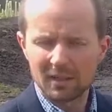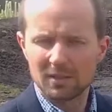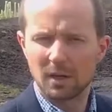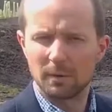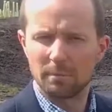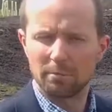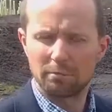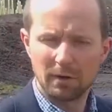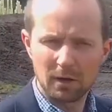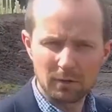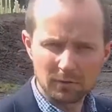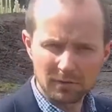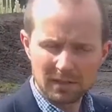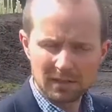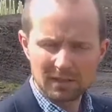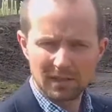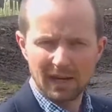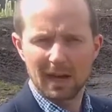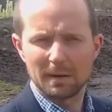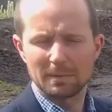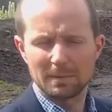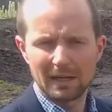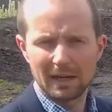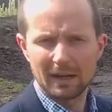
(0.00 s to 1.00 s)
So
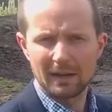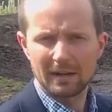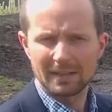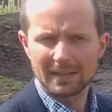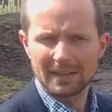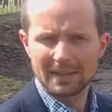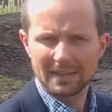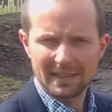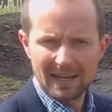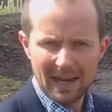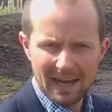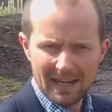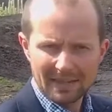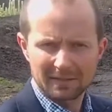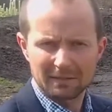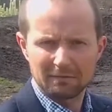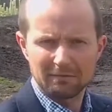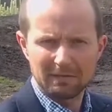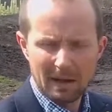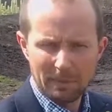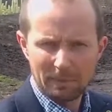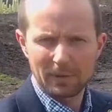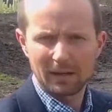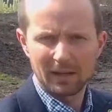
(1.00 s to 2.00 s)
prototypes allow you to test
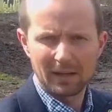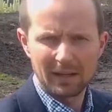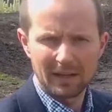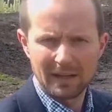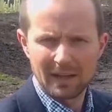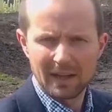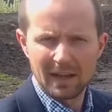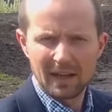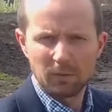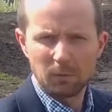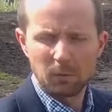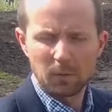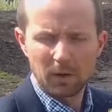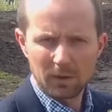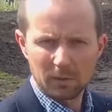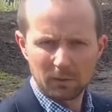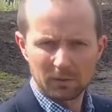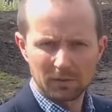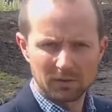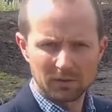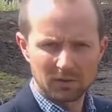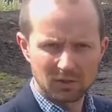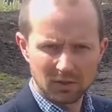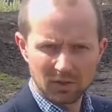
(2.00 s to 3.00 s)
rapidly what you
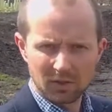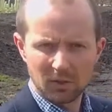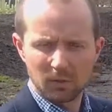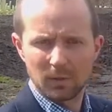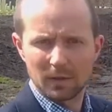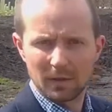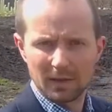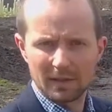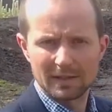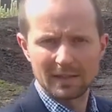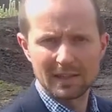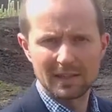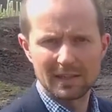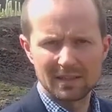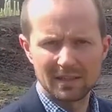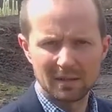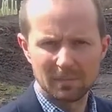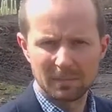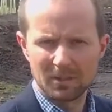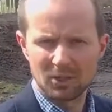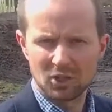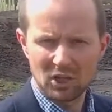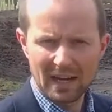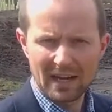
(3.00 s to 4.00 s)
want to do with your
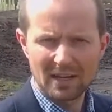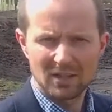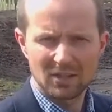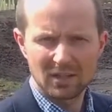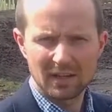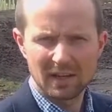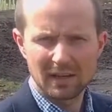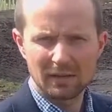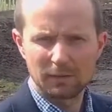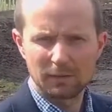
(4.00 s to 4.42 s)
system and change and